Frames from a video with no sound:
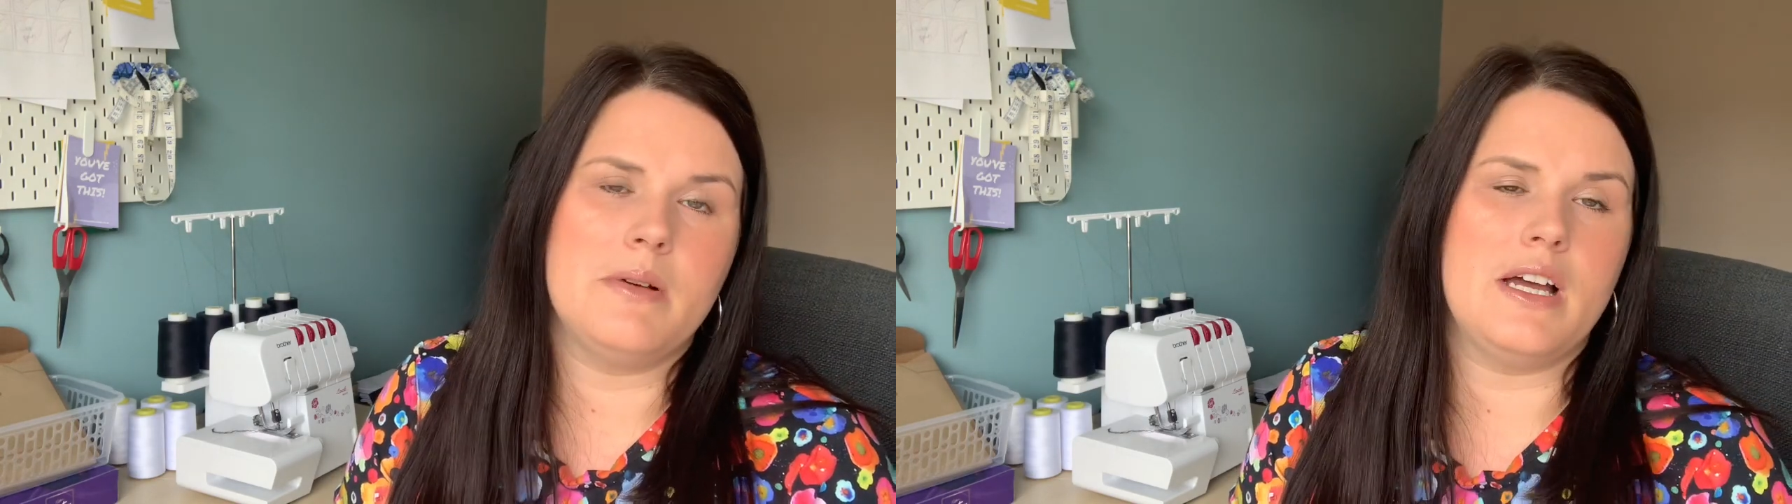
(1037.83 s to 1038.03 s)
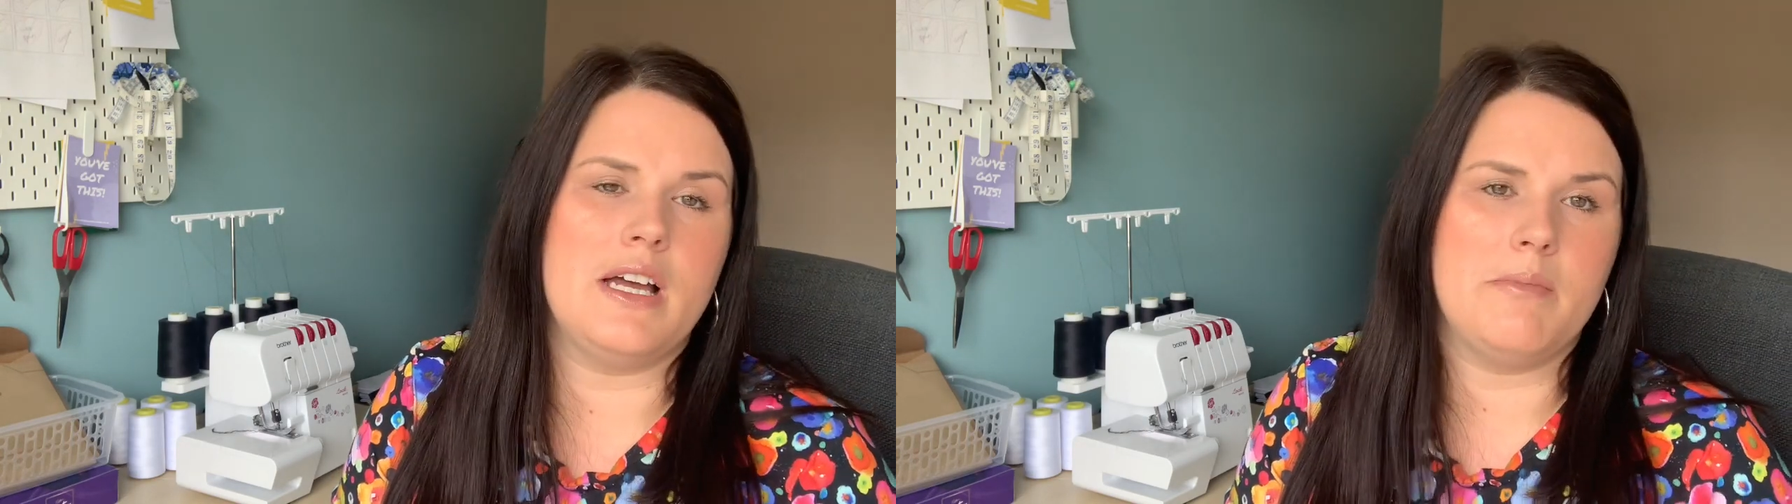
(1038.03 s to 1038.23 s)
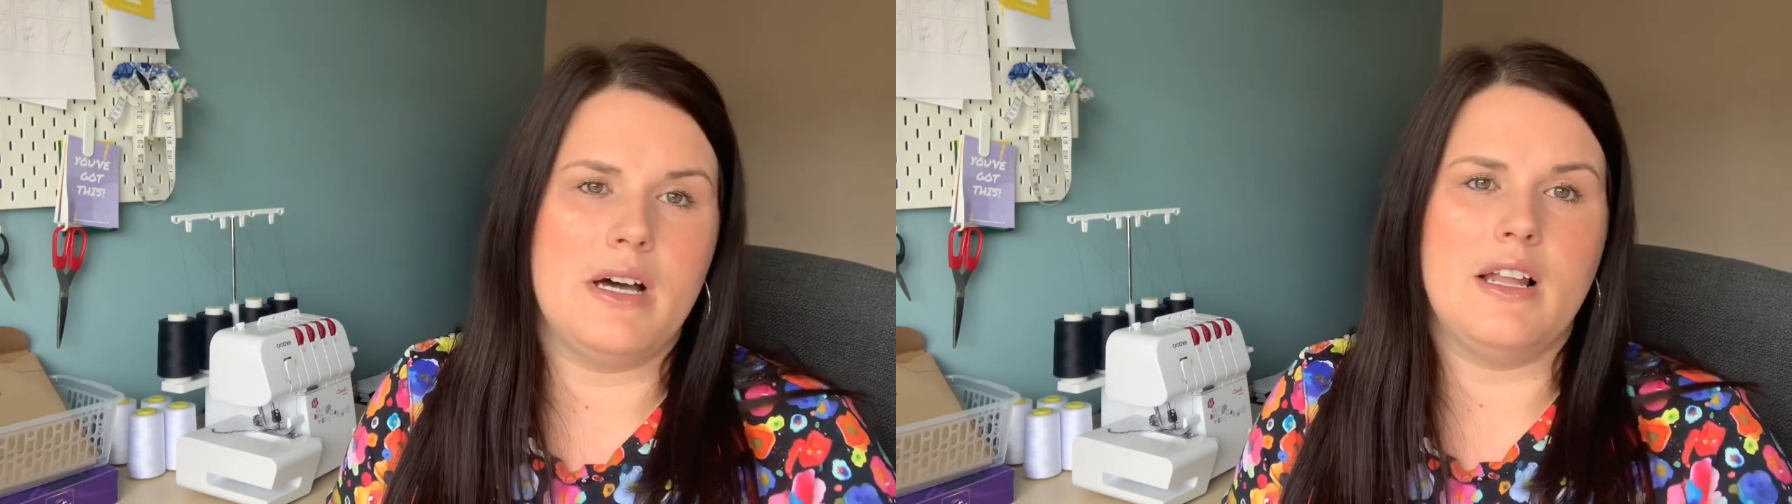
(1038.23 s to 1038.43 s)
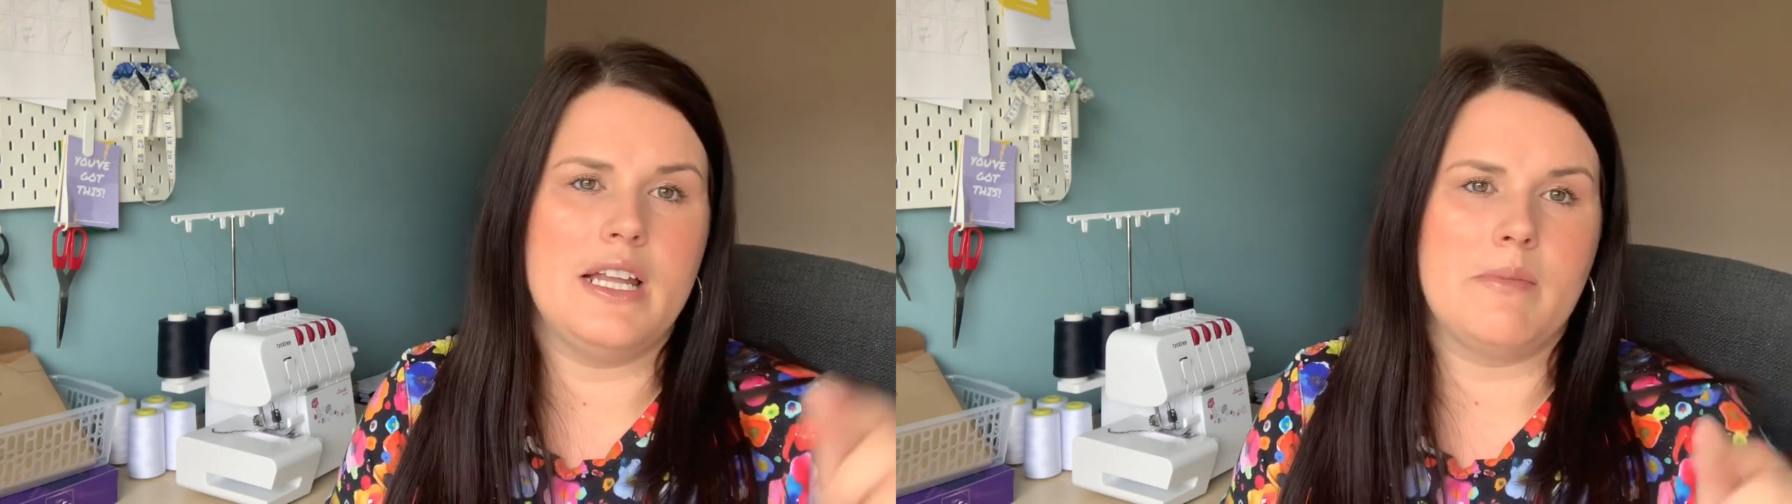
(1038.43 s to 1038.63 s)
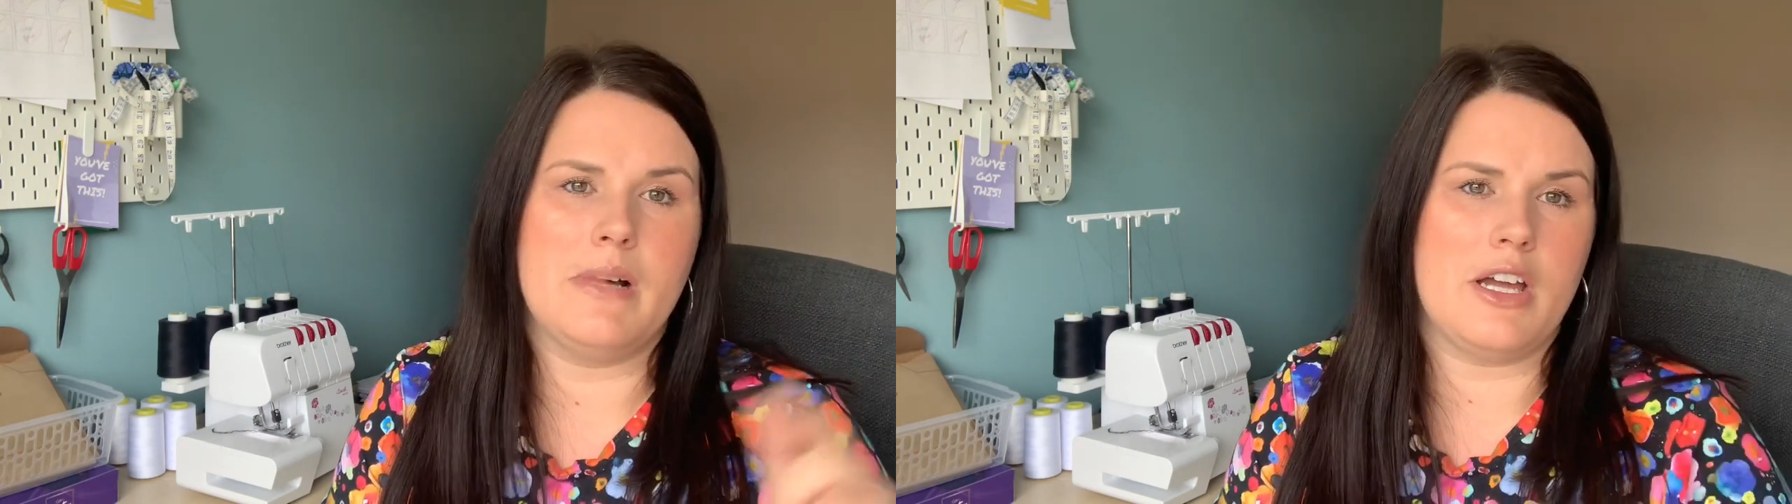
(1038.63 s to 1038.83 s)
I'll
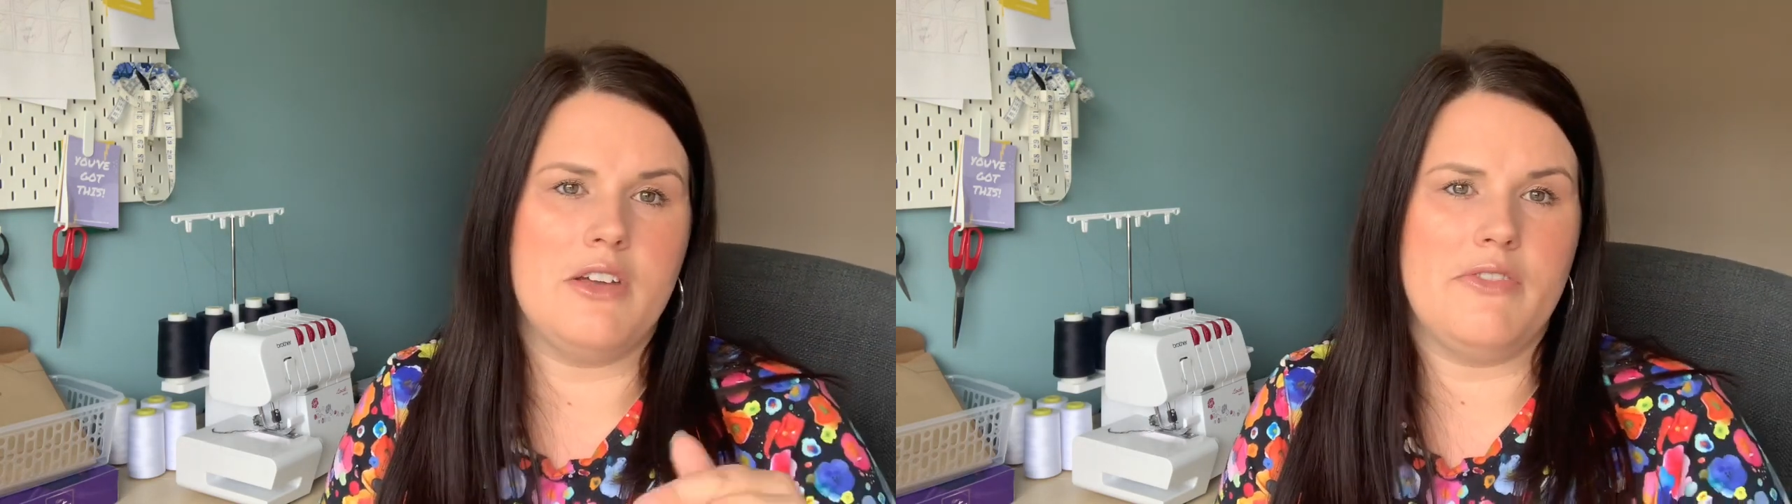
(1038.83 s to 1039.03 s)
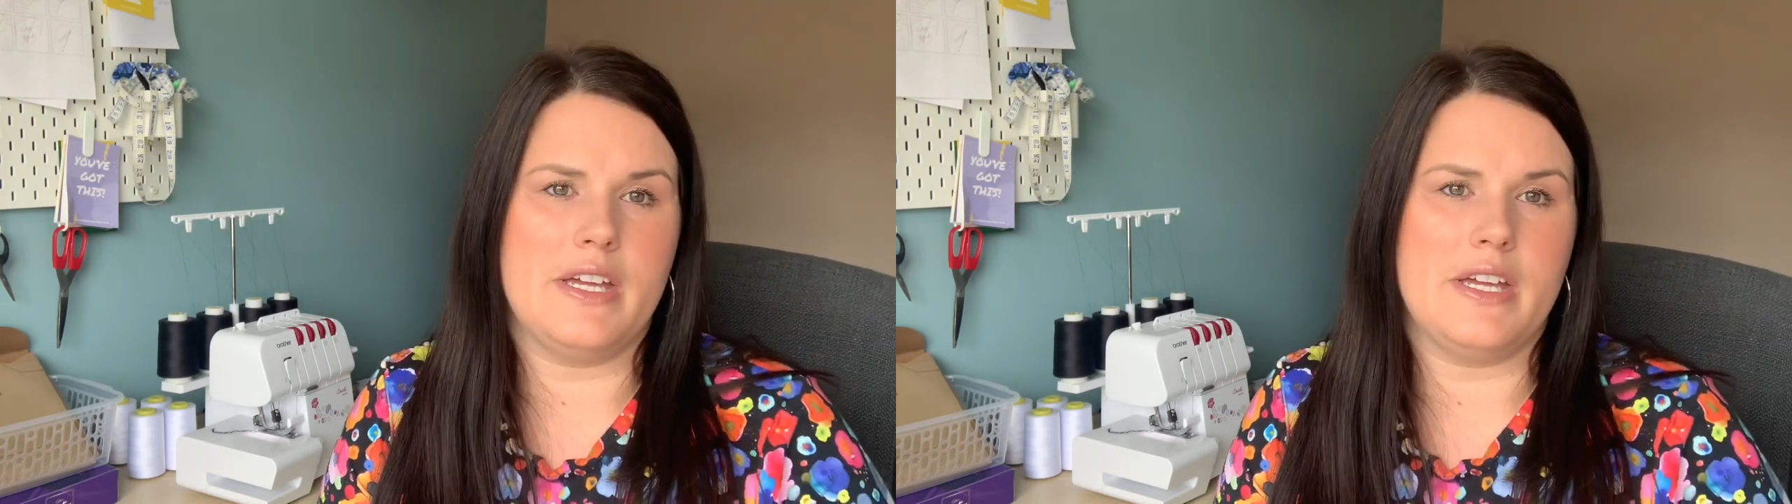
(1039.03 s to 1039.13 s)
link my Ko-fi